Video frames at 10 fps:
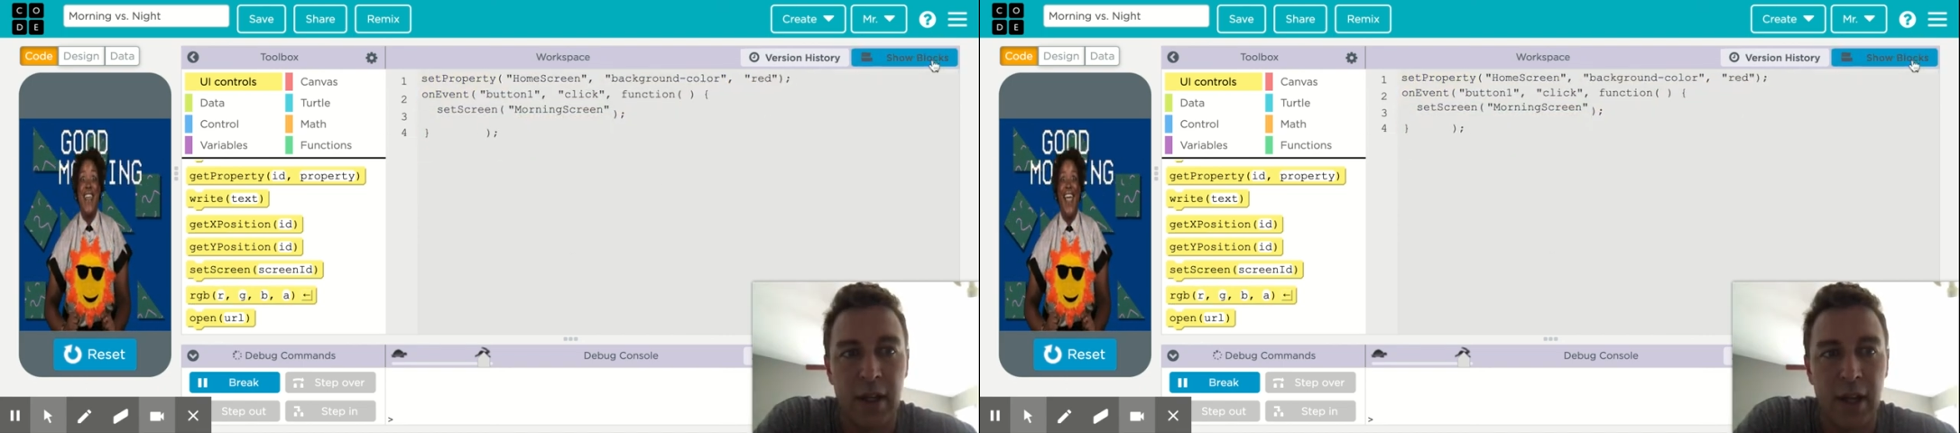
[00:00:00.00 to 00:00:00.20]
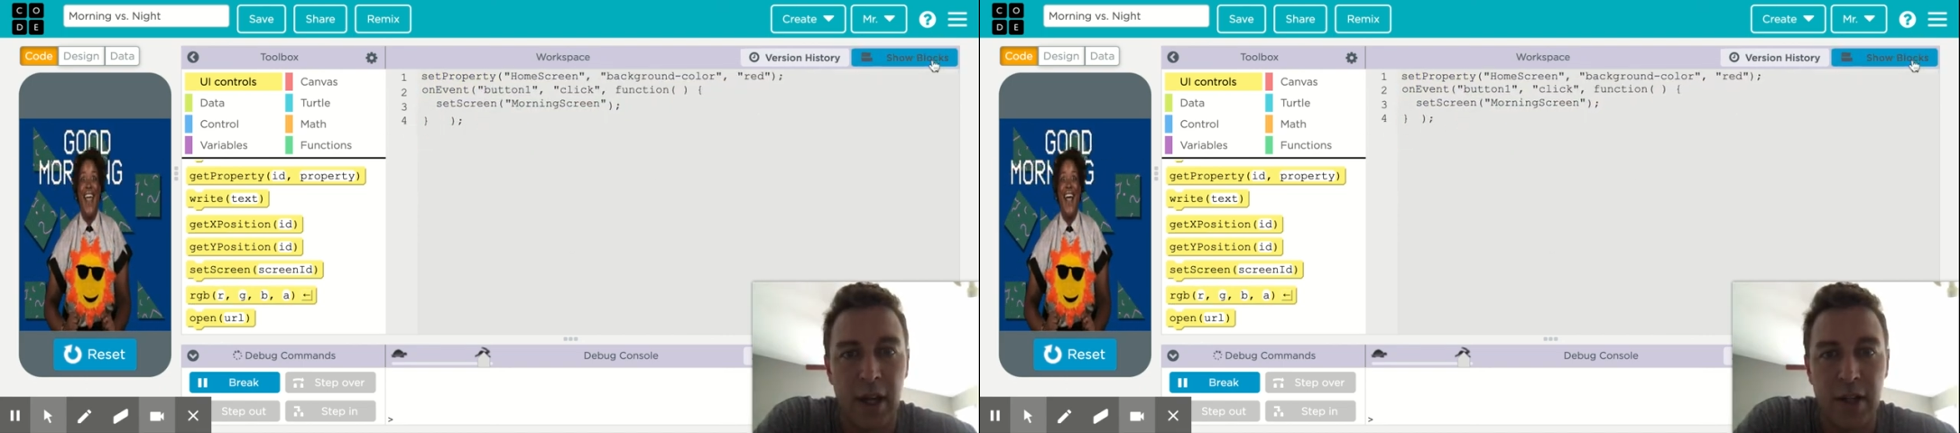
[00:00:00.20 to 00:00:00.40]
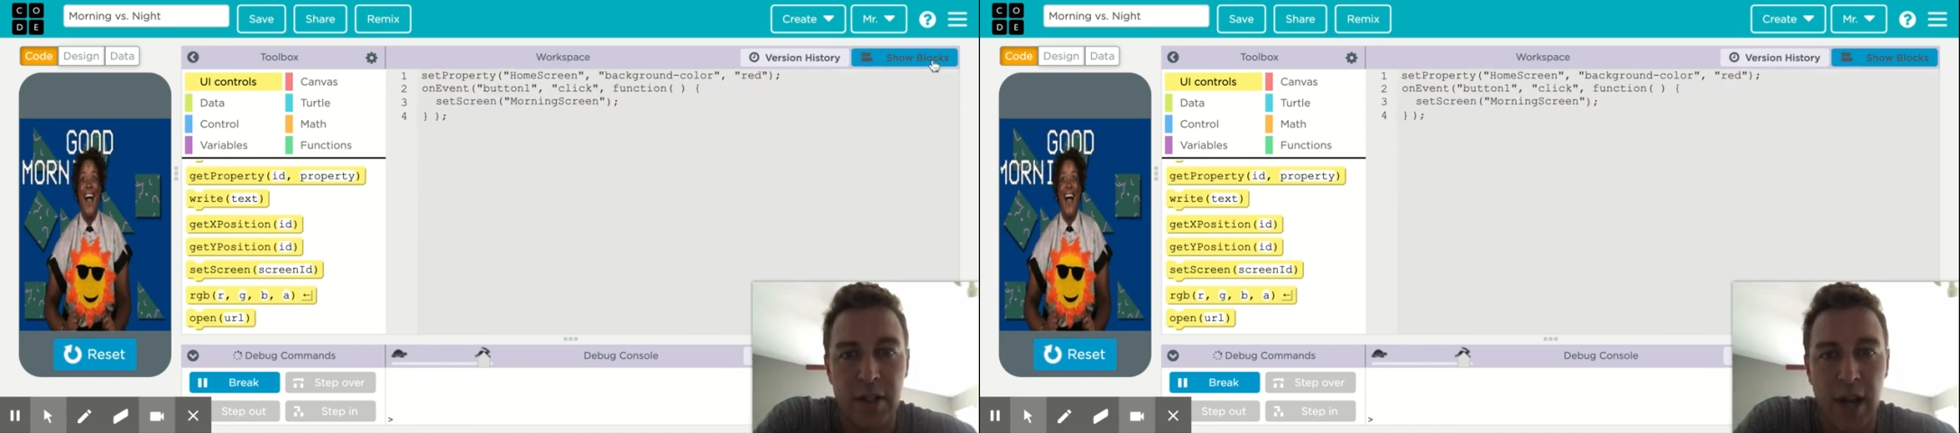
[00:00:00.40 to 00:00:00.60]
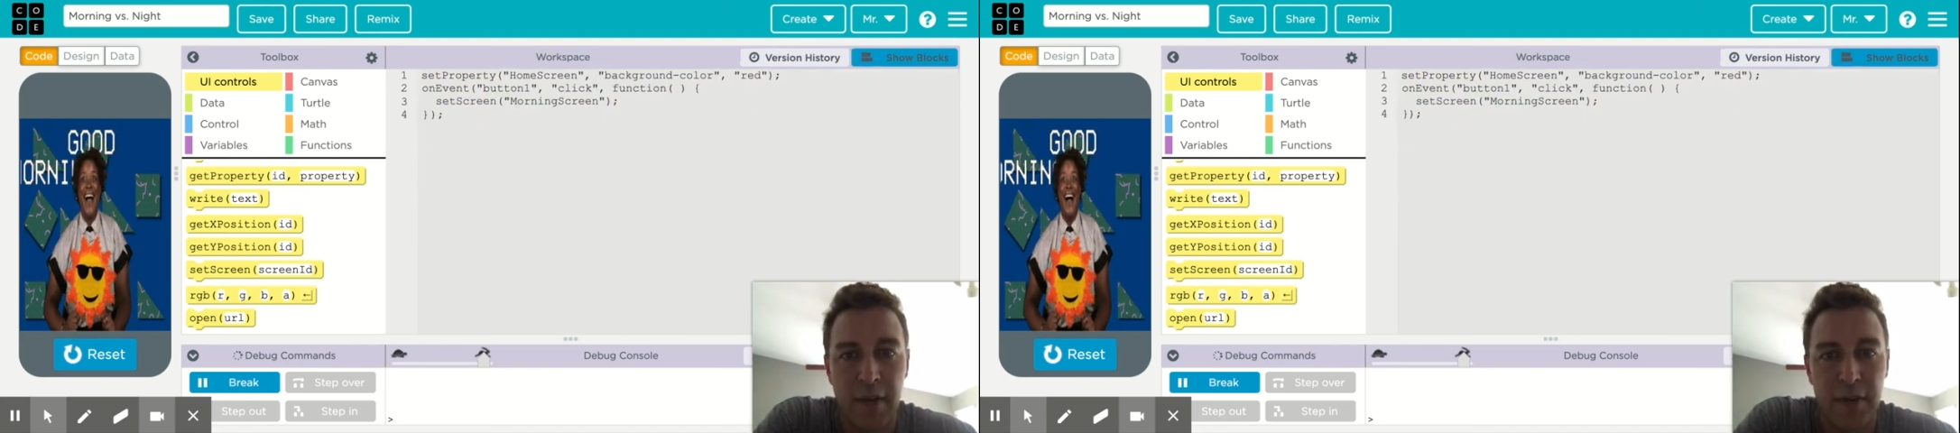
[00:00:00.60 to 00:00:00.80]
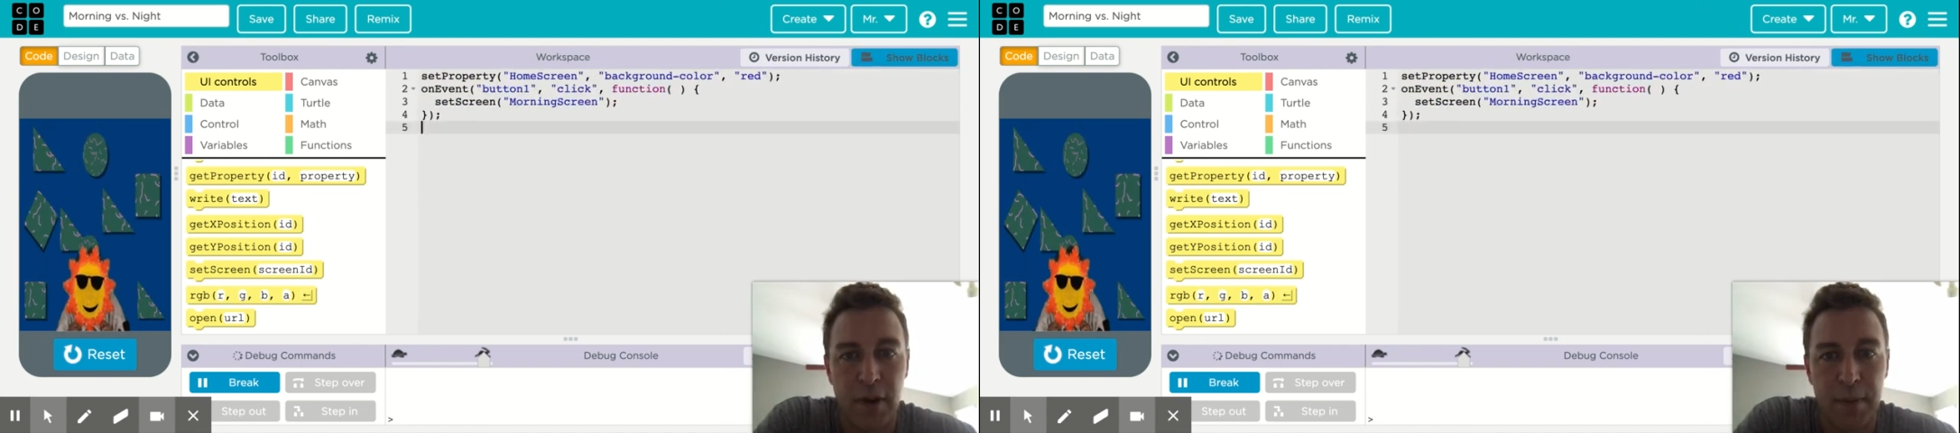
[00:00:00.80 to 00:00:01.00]

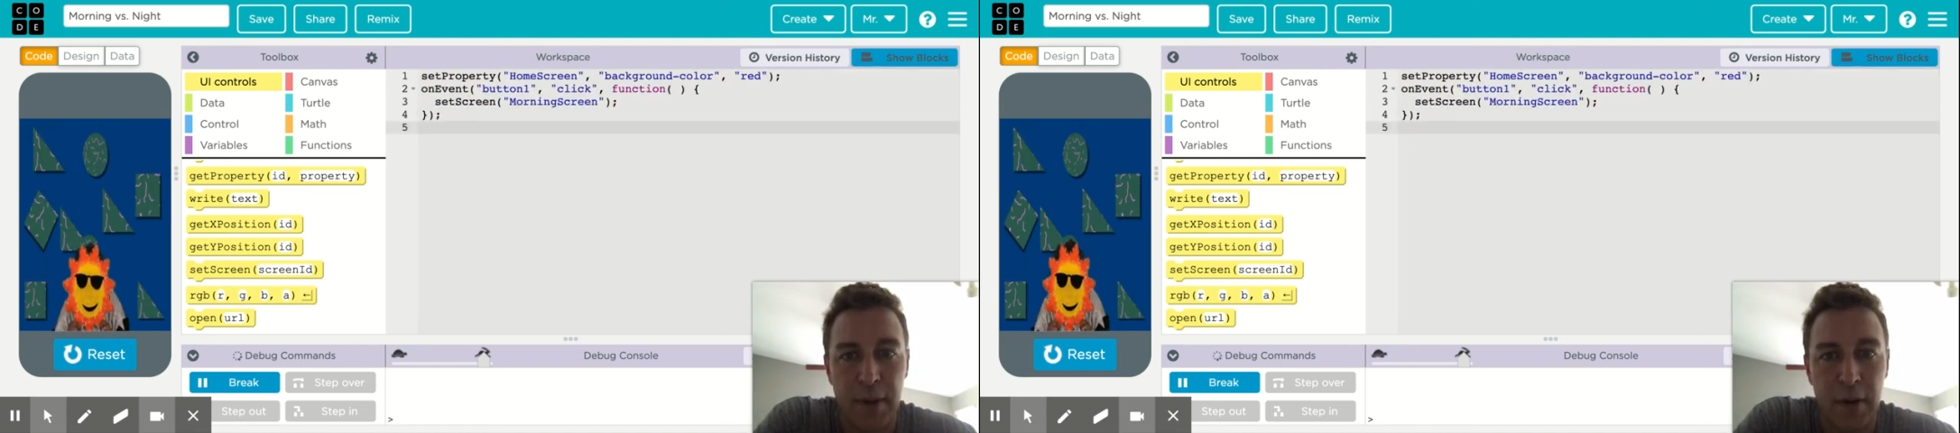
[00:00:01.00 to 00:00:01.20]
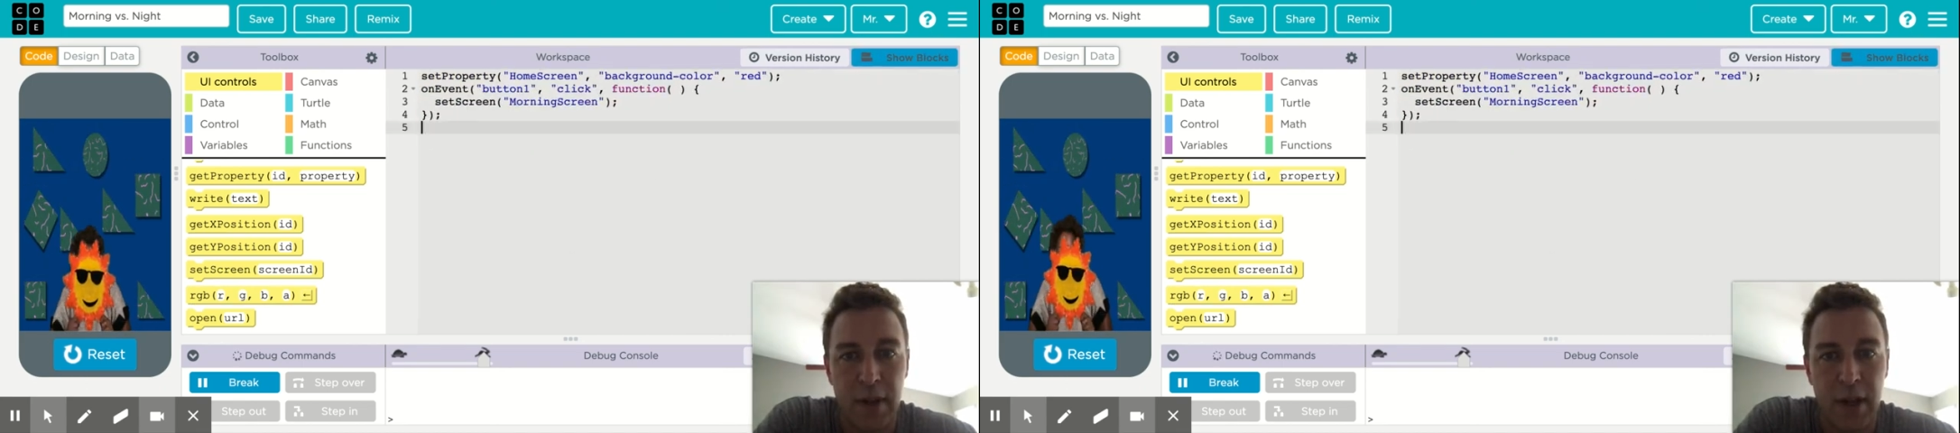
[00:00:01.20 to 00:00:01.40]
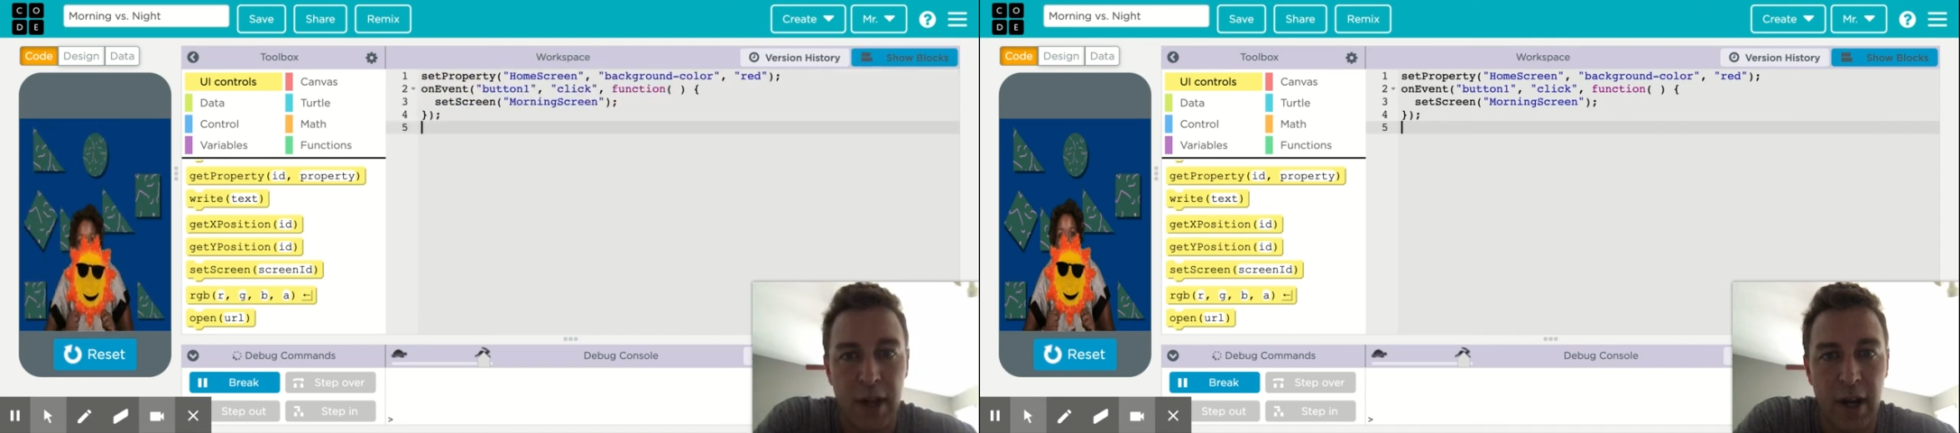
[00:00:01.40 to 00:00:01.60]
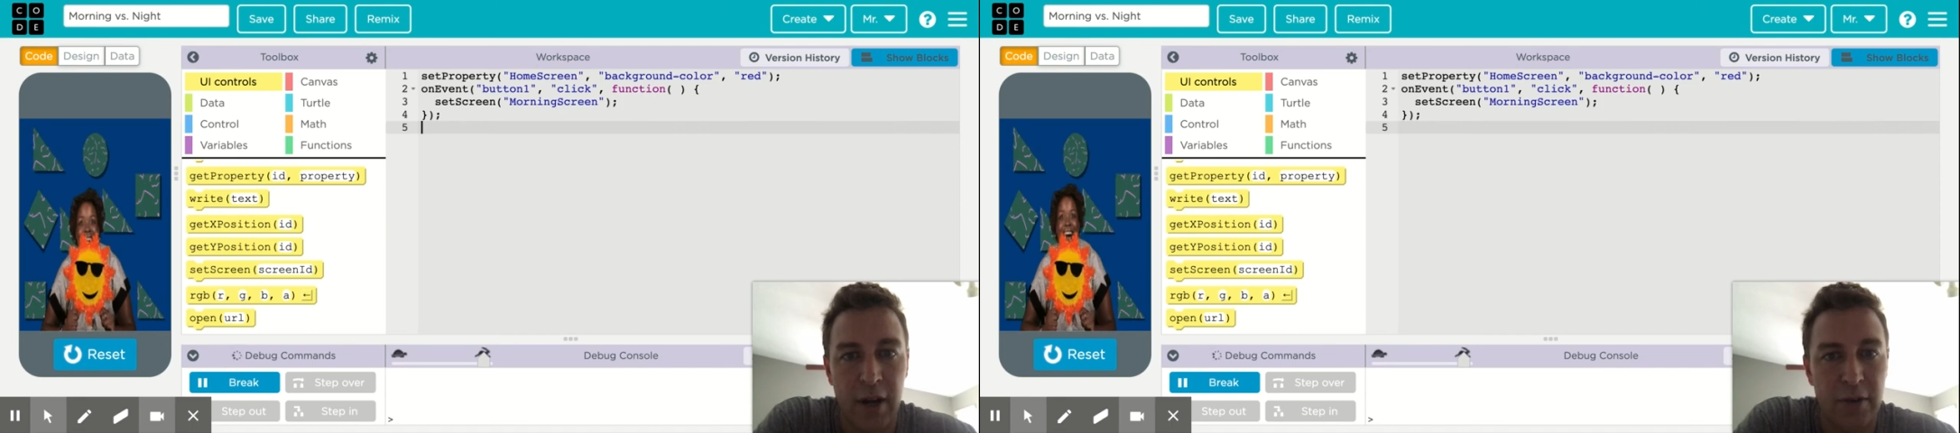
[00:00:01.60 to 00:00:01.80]
JavaScript code there.